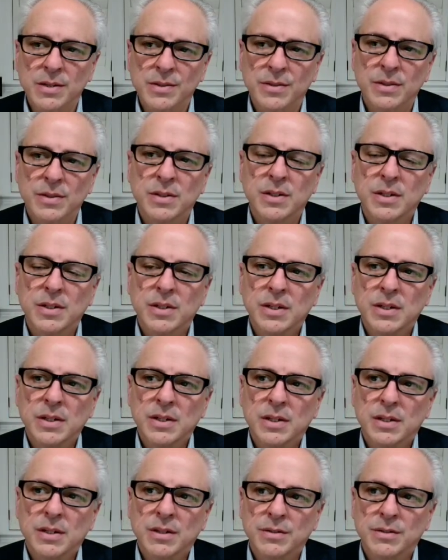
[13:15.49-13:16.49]
is
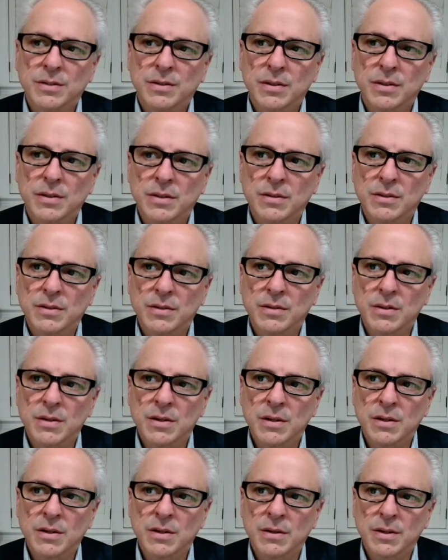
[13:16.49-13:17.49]

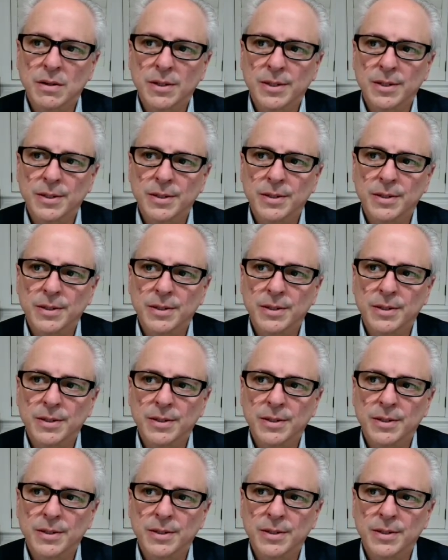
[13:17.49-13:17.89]
their